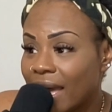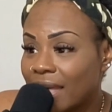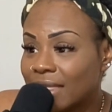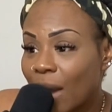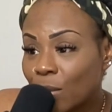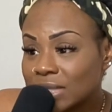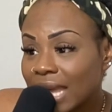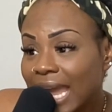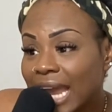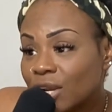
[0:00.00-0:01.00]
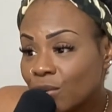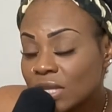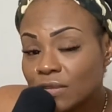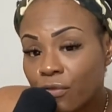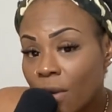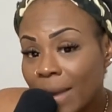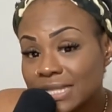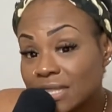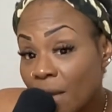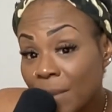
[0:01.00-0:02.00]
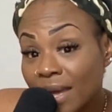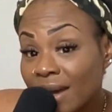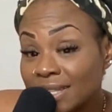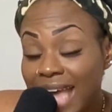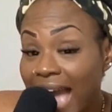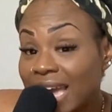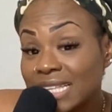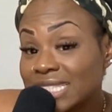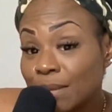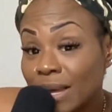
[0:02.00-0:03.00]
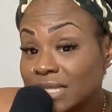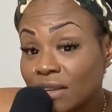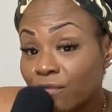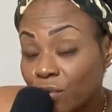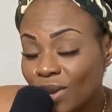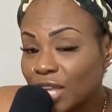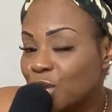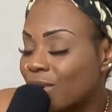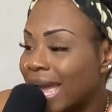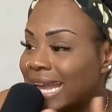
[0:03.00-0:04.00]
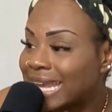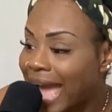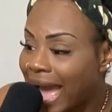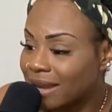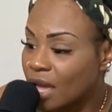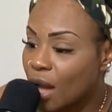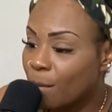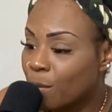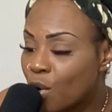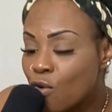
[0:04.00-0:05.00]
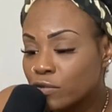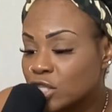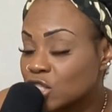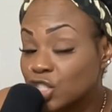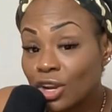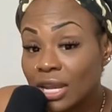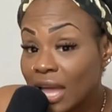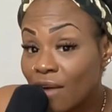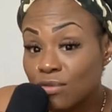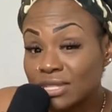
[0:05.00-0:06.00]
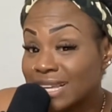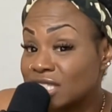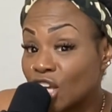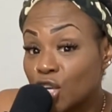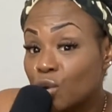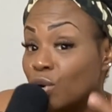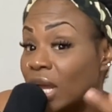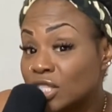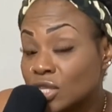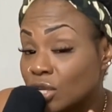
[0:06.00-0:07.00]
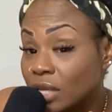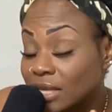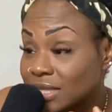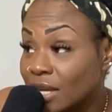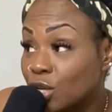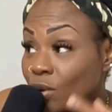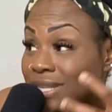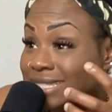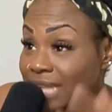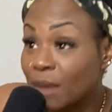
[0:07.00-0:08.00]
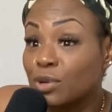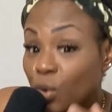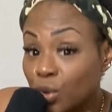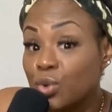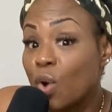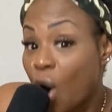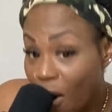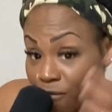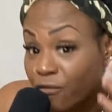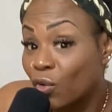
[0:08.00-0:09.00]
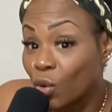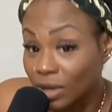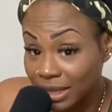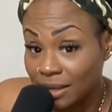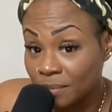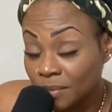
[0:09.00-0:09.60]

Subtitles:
that was a hindrance for myself because I couldn't see myself fully. You cannot move to certain levels until you accept who you are fully.